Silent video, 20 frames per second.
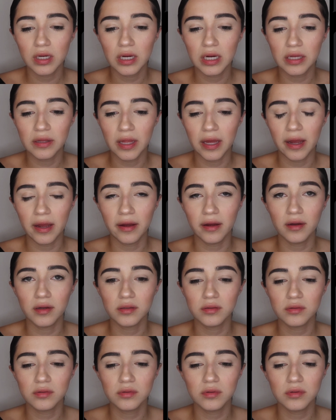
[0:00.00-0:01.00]
and that
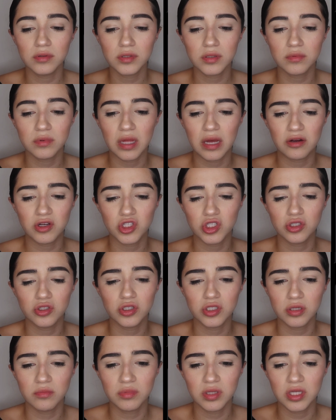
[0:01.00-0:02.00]
something about her
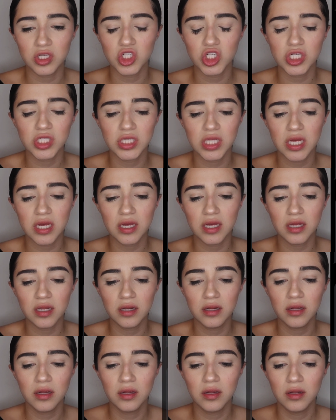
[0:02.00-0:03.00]
sister or something. And she
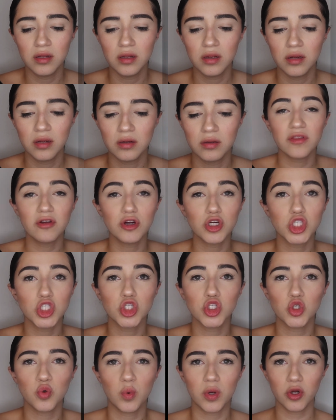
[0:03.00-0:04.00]
said that her
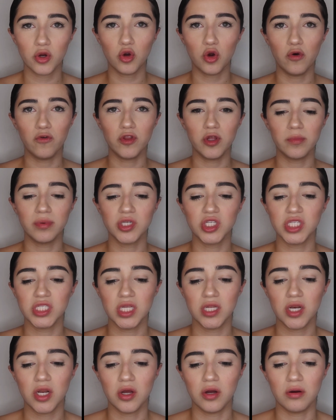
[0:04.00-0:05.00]
sister wanted her over there, but she
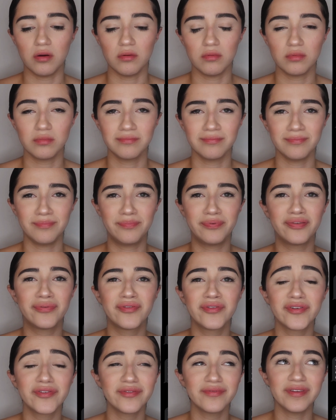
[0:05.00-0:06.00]
said no.
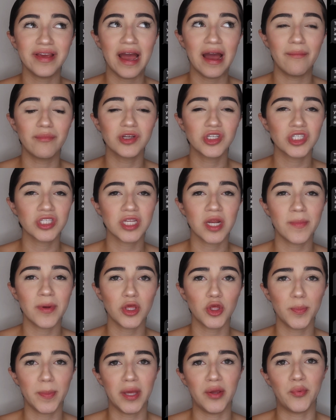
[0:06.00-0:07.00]
Yeah, but she's gonna
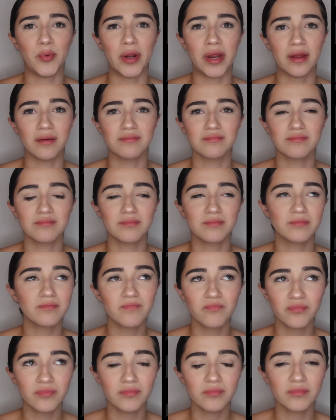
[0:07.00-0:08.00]
make you pay rent.
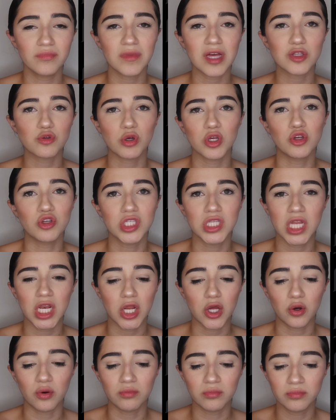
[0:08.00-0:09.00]
That's why you said
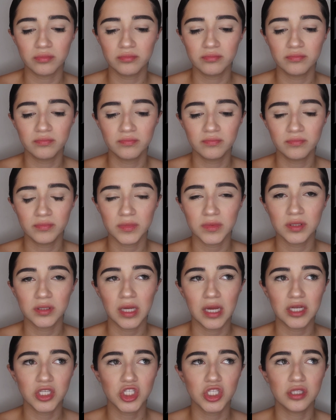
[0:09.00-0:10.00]
no.
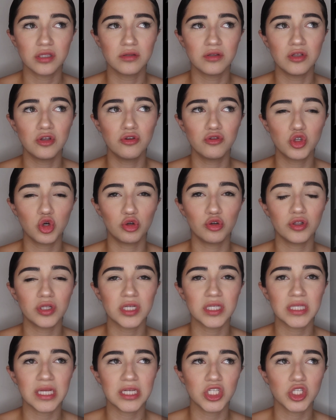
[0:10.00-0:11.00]
And you told
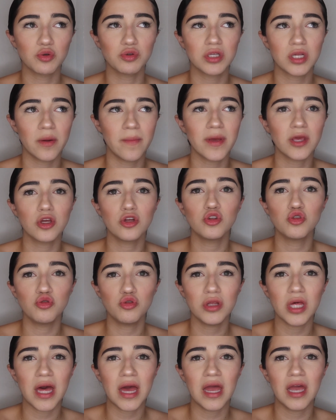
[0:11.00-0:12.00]
us that she was gonna make you
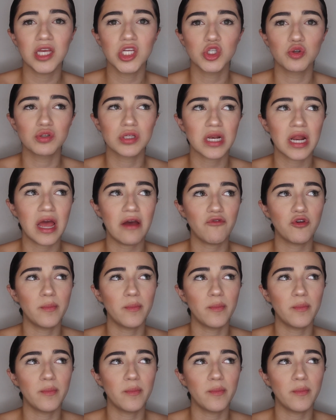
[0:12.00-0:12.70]
do that, and she was gonna have